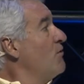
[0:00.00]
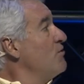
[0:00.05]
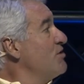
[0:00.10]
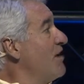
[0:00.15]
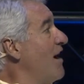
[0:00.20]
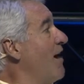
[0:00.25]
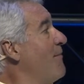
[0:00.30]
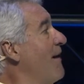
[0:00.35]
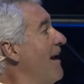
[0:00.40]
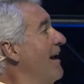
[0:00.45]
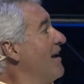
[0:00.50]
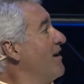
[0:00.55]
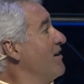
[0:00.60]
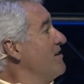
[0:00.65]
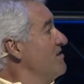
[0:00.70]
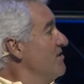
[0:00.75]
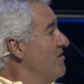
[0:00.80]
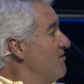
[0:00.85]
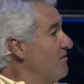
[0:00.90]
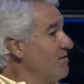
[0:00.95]
One blowjob I
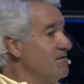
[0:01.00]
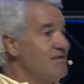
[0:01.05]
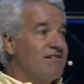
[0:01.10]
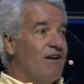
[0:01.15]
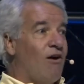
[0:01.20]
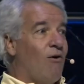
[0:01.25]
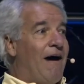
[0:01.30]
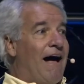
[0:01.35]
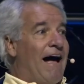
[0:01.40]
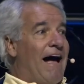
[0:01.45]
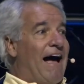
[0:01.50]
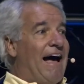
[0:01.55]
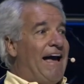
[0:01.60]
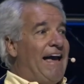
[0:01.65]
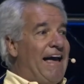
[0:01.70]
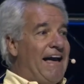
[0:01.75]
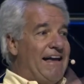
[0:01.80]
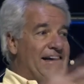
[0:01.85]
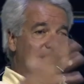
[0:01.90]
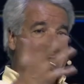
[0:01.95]
could do. So
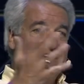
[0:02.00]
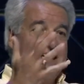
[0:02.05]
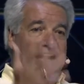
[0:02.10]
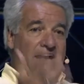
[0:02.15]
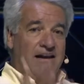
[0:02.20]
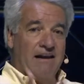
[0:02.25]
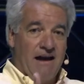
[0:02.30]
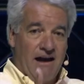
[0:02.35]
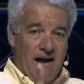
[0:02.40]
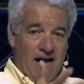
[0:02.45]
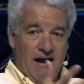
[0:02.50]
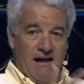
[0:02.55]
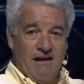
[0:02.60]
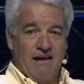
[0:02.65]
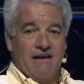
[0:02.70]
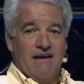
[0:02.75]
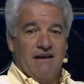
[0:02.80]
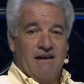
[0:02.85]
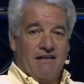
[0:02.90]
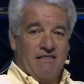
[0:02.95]
I had to get,
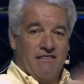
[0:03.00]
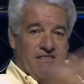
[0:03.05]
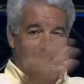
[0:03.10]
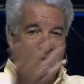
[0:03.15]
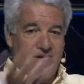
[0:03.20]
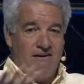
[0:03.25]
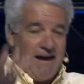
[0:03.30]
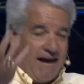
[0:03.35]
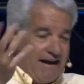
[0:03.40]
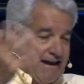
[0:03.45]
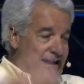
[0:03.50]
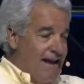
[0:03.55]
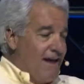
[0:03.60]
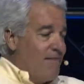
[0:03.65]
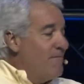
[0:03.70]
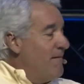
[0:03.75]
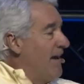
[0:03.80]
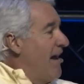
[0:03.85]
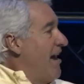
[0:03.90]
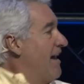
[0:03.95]
there I
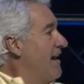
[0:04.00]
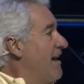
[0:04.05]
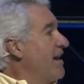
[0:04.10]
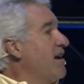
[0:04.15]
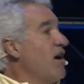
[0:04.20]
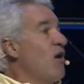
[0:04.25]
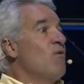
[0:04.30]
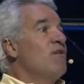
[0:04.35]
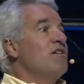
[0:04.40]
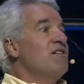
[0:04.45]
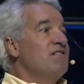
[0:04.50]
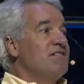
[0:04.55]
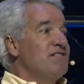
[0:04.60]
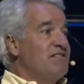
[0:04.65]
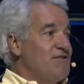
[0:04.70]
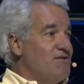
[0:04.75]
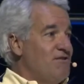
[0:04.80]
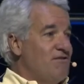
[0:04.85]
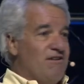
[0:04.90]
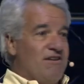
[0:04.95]
am, and I go into the
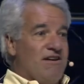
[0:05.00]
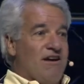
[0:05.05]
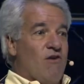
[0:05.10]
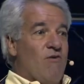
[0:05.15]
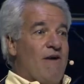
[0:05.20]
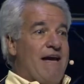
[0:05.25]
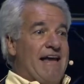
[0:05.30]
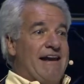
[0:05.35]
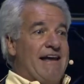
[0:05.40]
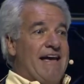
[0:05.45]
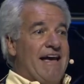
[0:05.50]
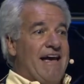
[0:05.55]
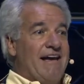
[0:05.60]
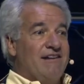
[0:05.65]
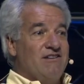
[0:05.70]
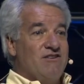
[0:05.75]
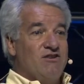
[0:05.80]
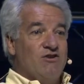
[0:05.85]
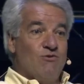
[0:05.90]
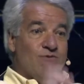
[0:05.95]
studio, and I
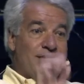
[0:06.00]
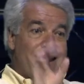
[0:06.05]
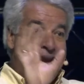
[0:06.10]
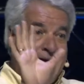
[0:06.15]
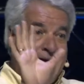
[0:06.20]
had to do